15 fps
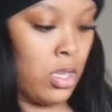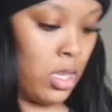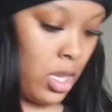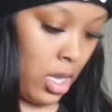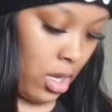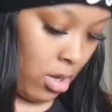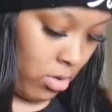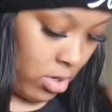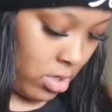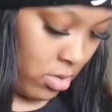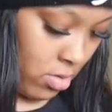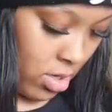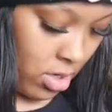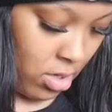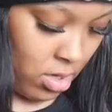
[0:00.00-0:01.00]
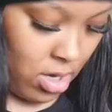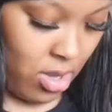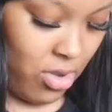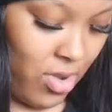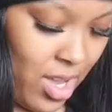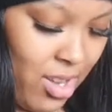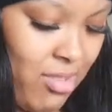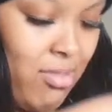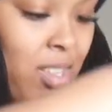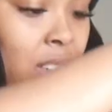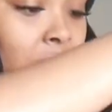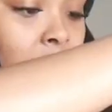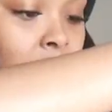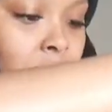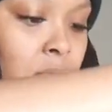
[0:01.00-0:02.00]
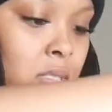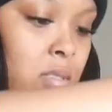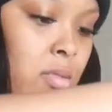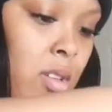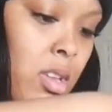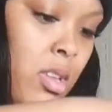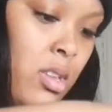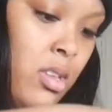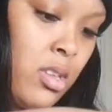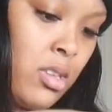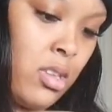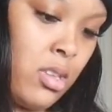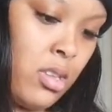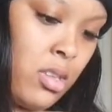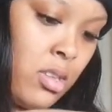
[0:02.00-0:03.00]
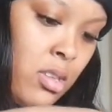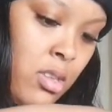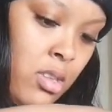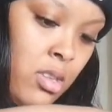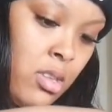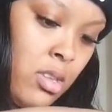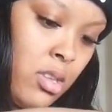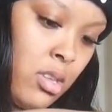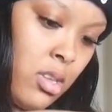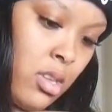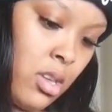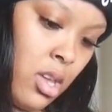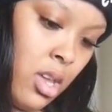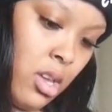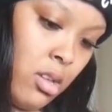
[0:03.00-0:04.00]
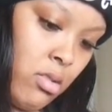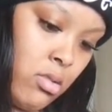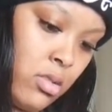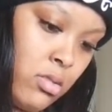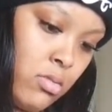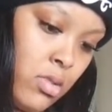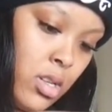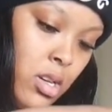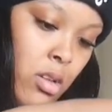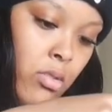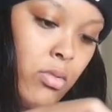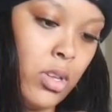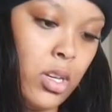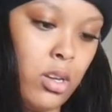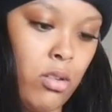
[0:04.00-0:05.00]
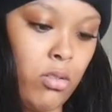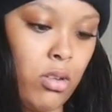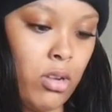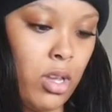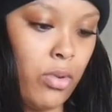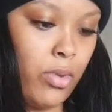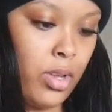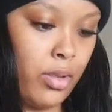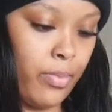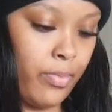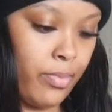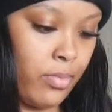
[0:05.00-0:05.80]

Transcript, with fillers: Yeah, go this way. No, I don't think it go this way. It can't go this way. No, it don't go that way.